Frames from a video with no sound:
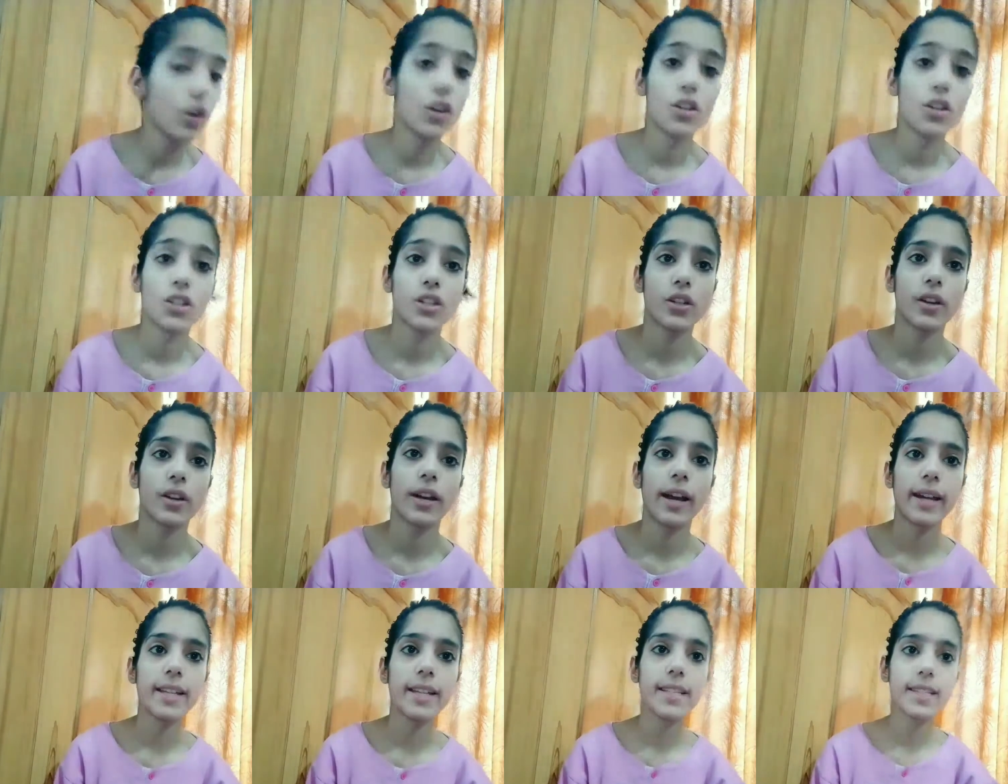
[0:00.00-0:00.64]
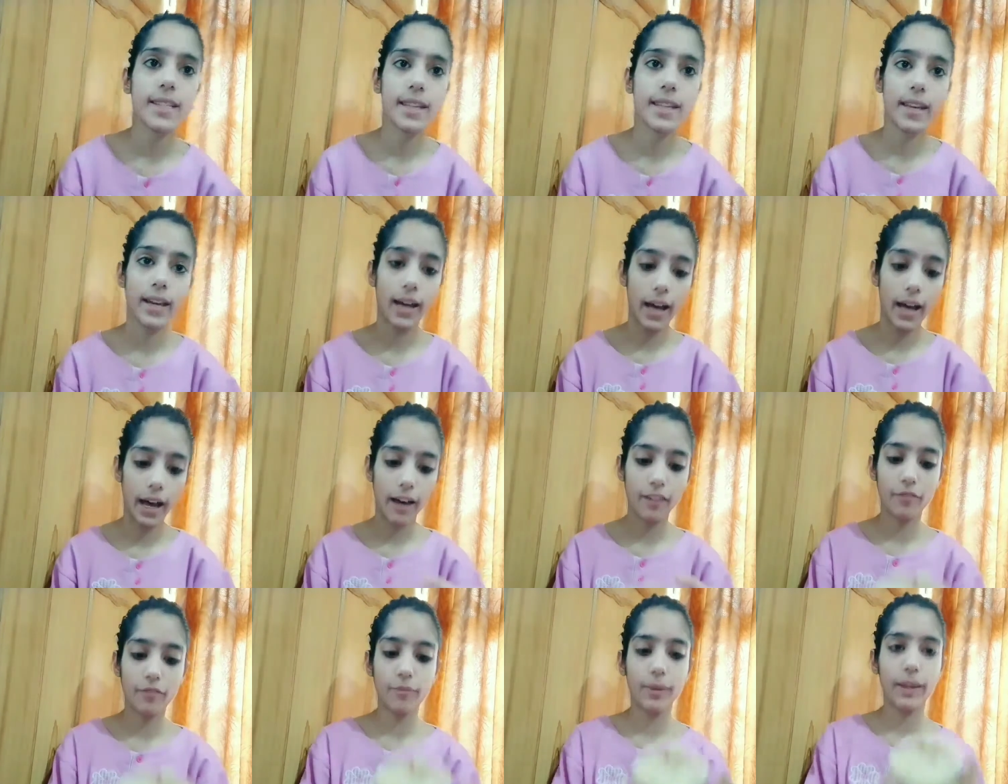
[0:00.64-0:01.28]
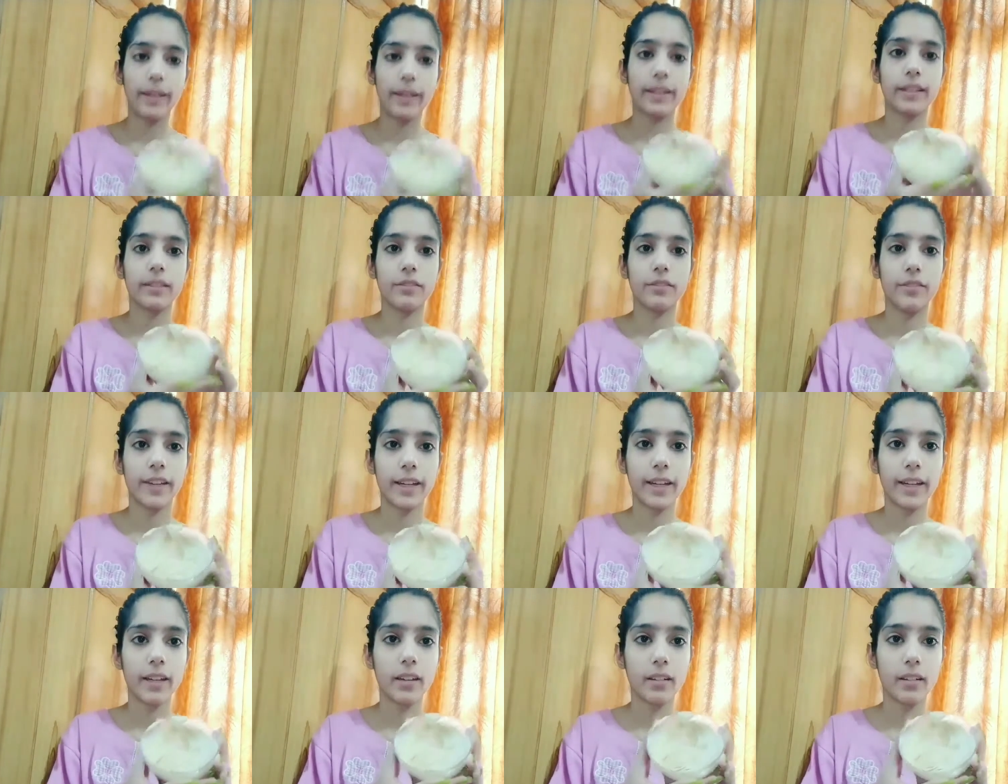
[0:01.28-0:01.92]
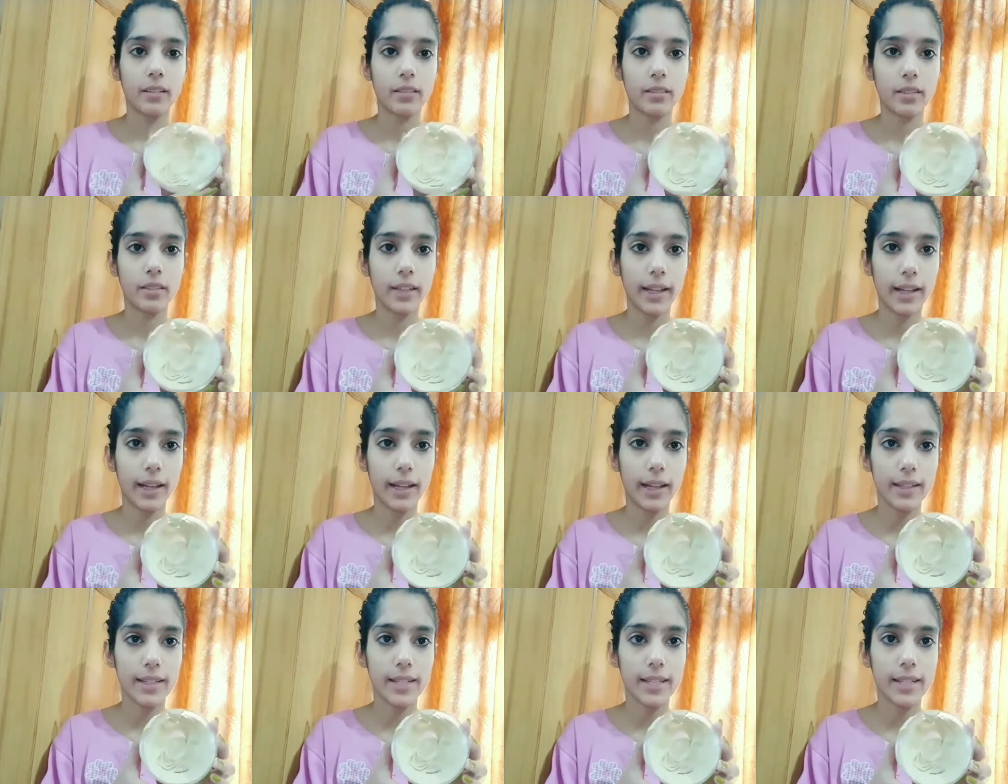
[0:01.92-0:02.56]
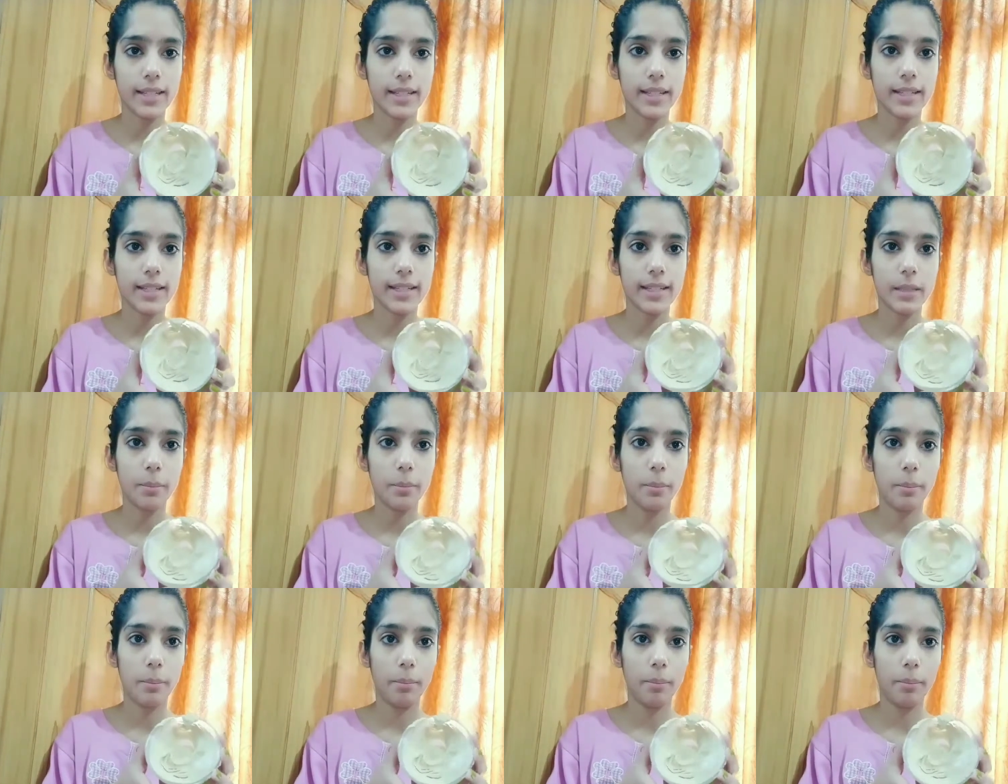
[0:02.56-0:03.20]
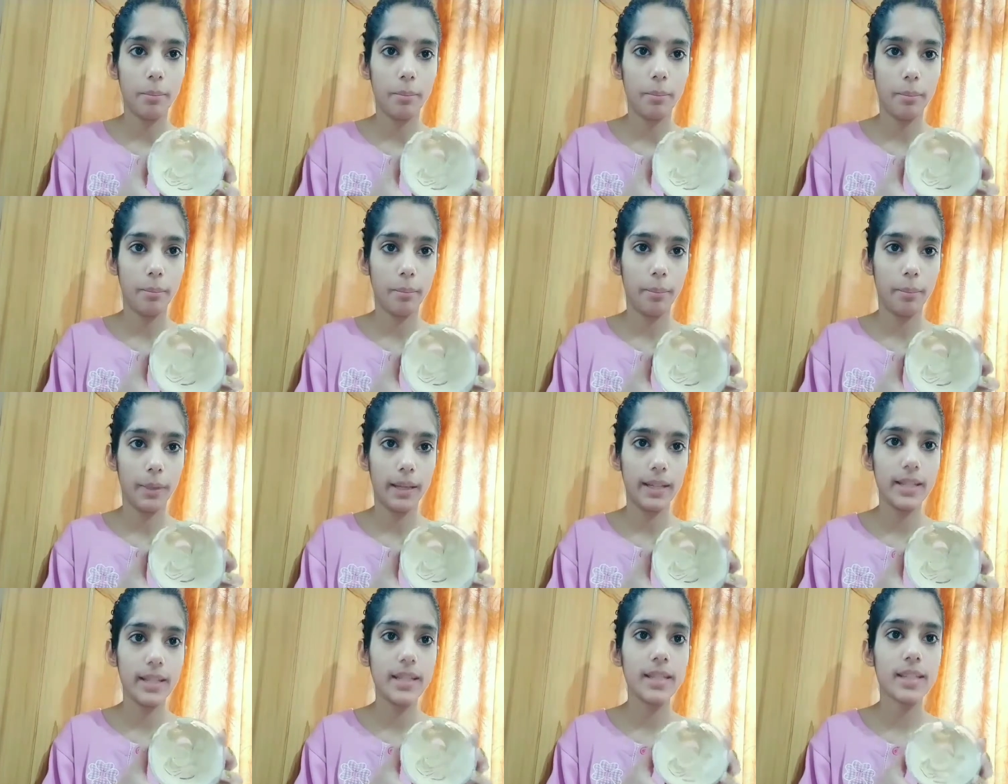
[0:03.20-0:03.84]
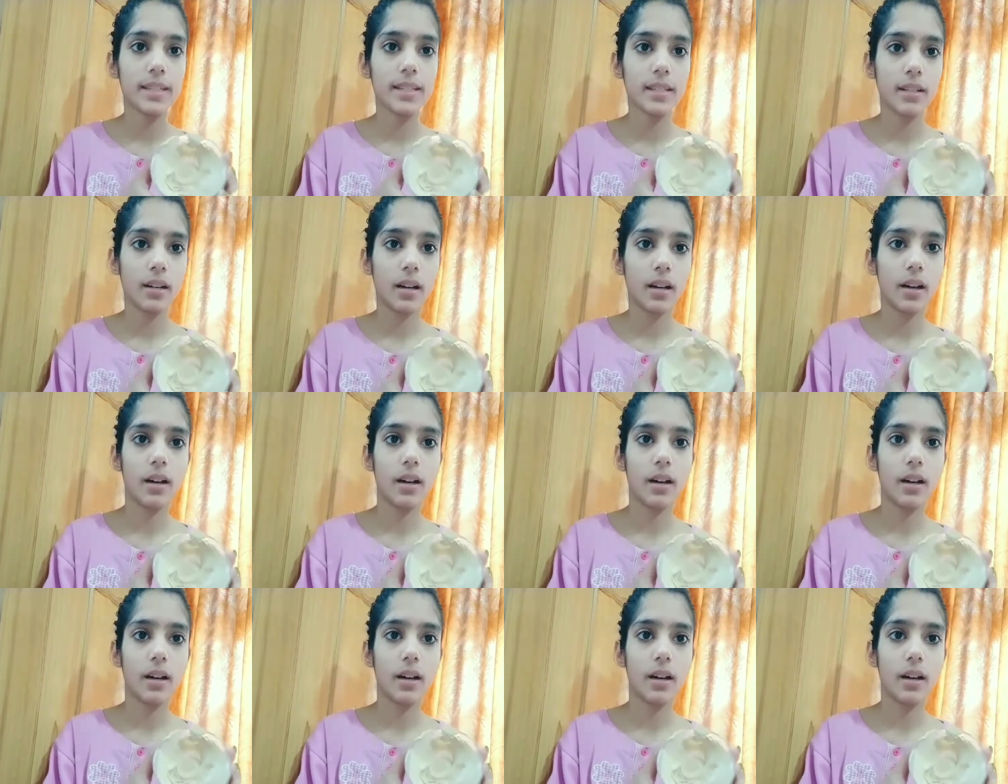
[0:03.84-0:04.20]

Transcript: so guys, here I have made a very thick consistency paste.